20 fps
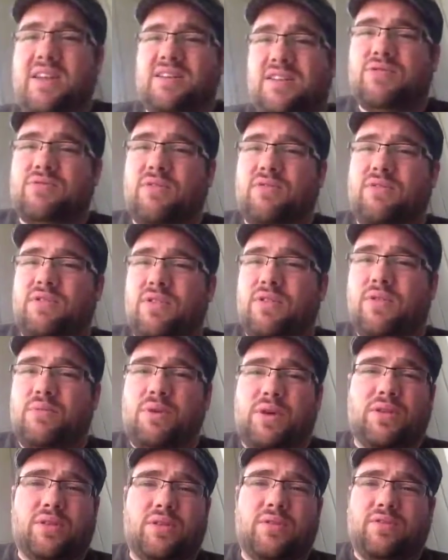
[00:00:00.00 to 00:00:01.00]
in his review
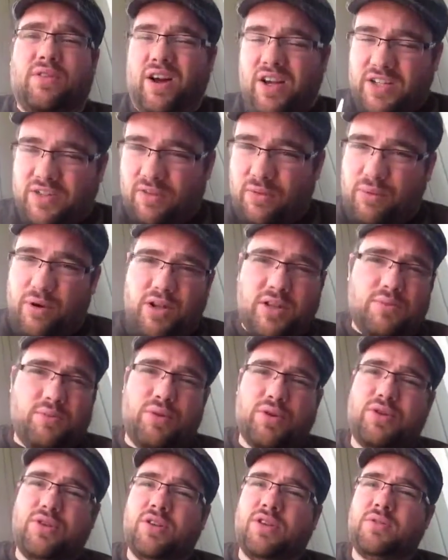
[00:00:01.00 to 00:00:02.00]
about the phosphor bonds
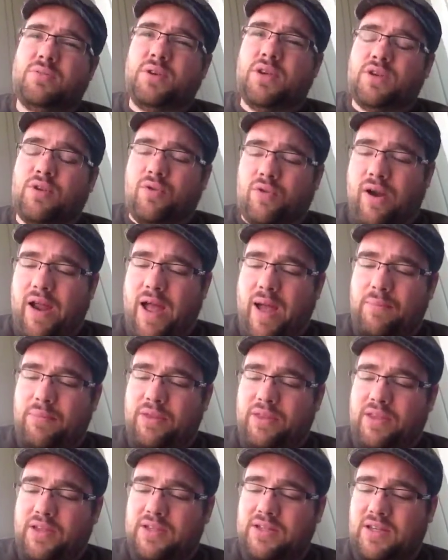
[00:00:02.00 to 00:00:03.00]
bushings being crap
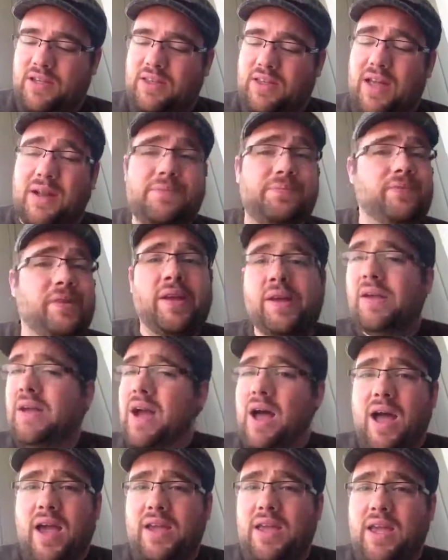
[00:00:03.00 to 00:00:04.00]
and things like that,
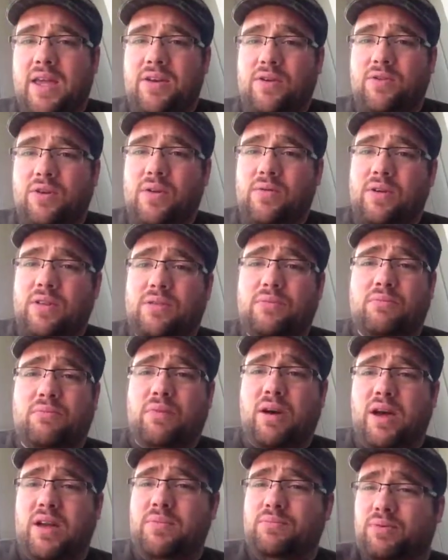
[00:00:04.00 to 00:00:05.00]
I can't agree with.
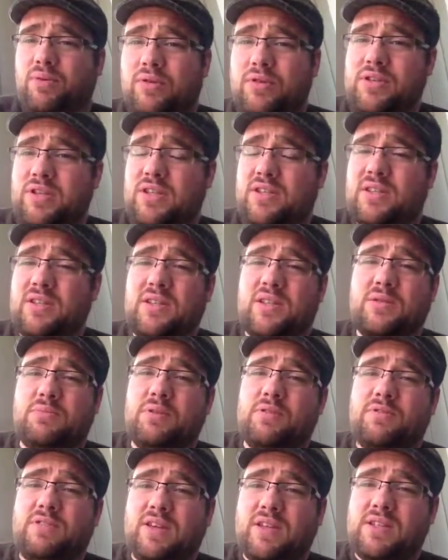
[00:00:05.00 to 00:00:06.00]
My persistence has
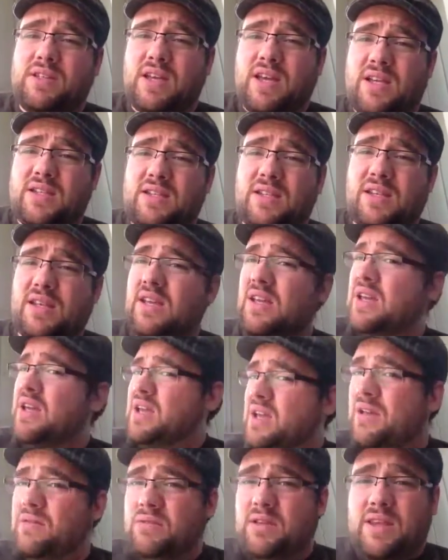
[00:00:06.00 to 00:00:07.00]
been fantastic.
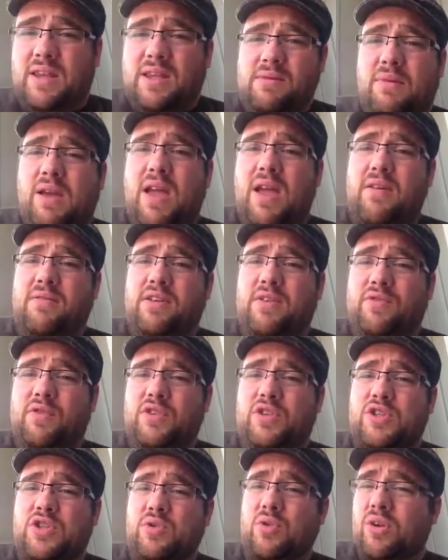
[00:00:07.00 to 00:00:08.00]
I mean, he may have a different
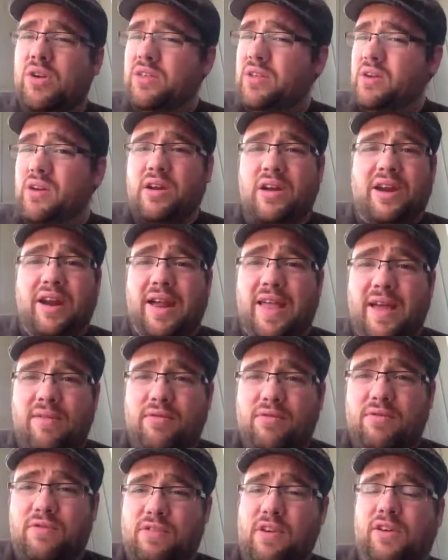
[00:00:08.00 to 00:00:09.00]
story there, and I
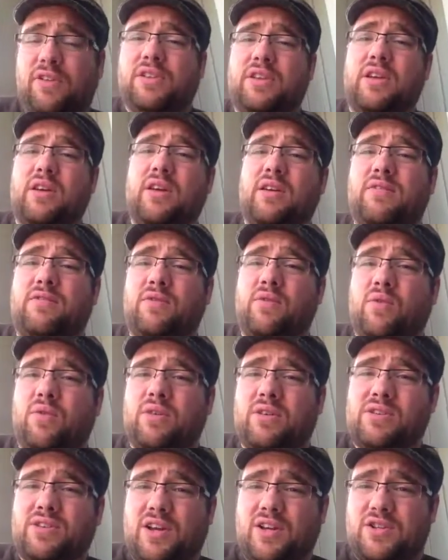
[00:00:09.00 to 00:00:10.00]
haven't felt the knife
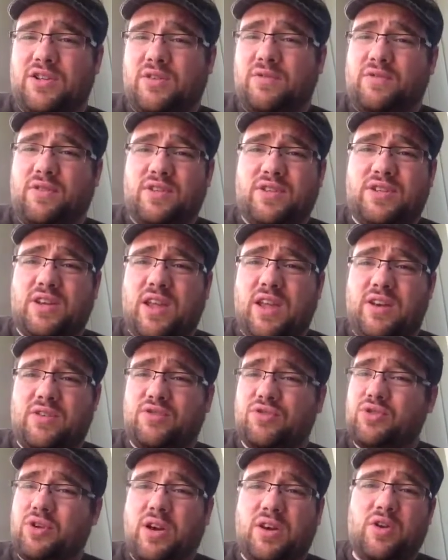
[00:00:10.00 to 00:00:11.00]
or touched it firsthand or
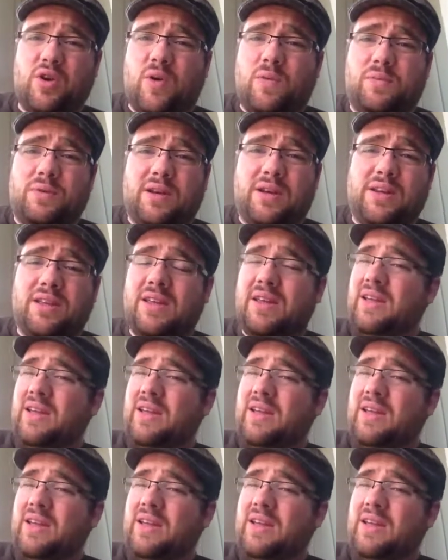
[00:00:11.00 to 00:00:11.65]
tried to open it,